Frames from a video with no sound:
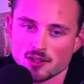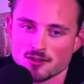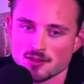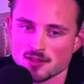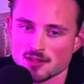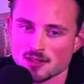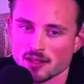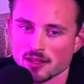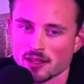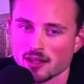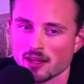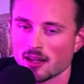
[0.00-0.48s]

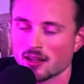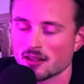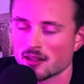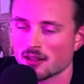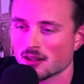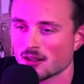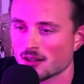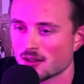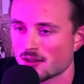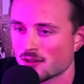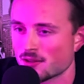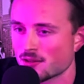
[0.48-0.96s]
Just like hanging
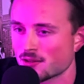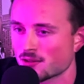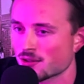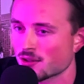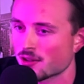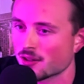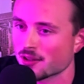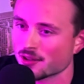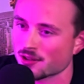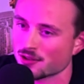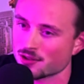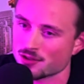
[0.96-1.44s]
out,
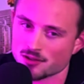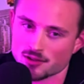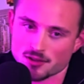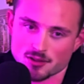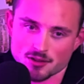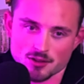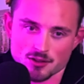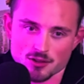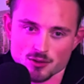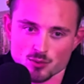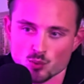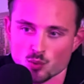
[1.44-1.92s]
talking
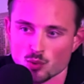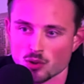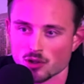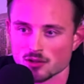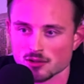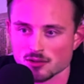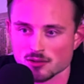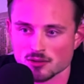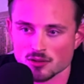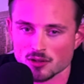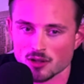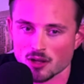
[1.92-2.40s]
shit,
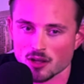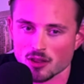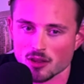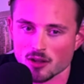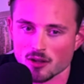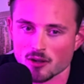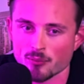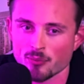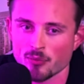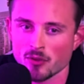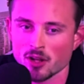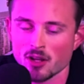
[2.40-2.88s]
working
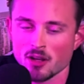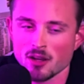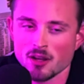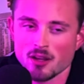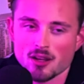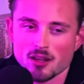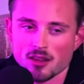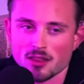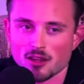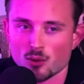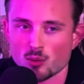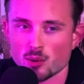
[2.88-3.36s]
together.
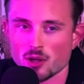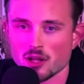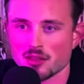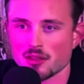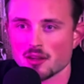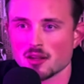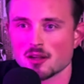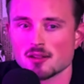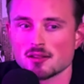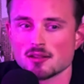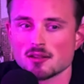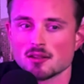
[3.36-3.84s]
And then we had
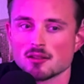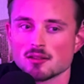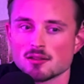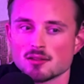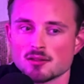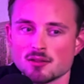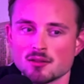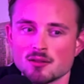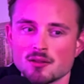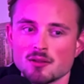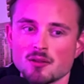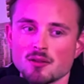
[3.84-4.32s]
the idea
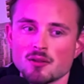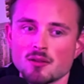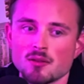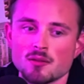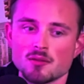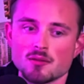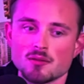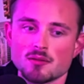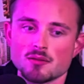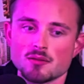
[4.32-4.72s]
to